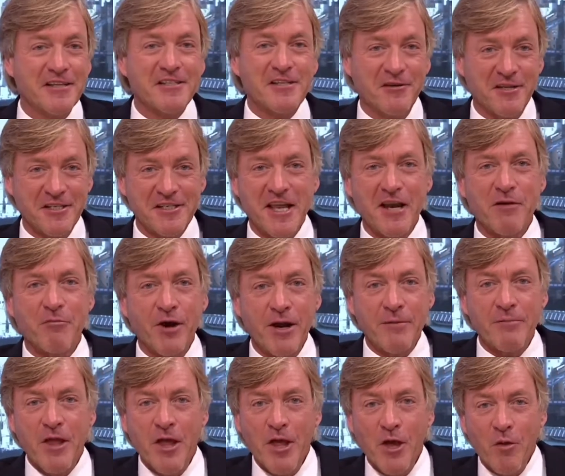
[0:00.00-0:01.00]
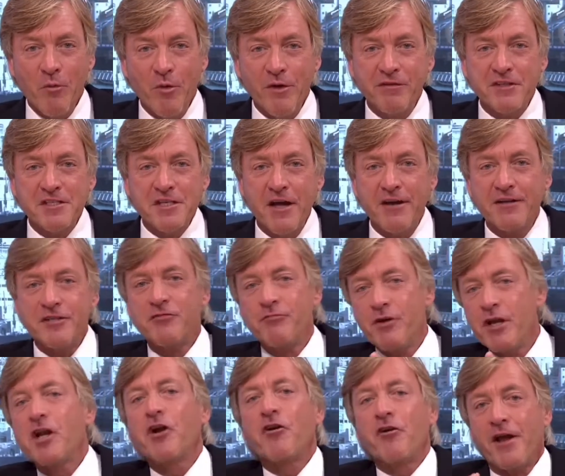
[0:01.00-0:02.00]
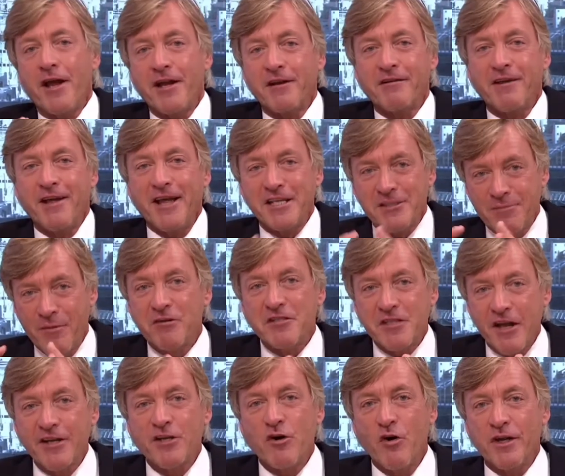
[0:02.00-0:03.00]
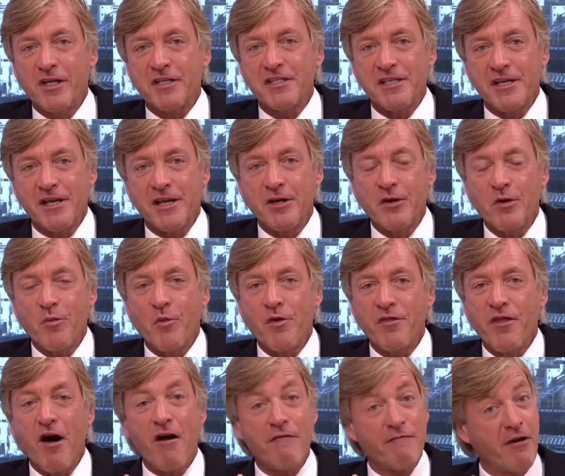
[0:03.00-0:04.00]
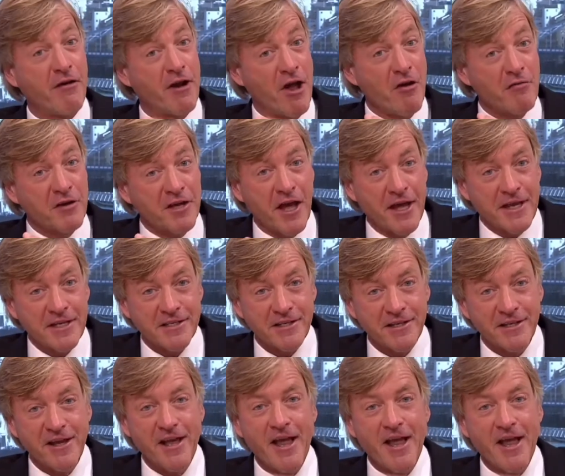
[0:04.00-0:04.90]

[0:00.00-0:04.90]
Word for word: So to celebrate, we've decided to recreate its most iconic scene with our very own Kate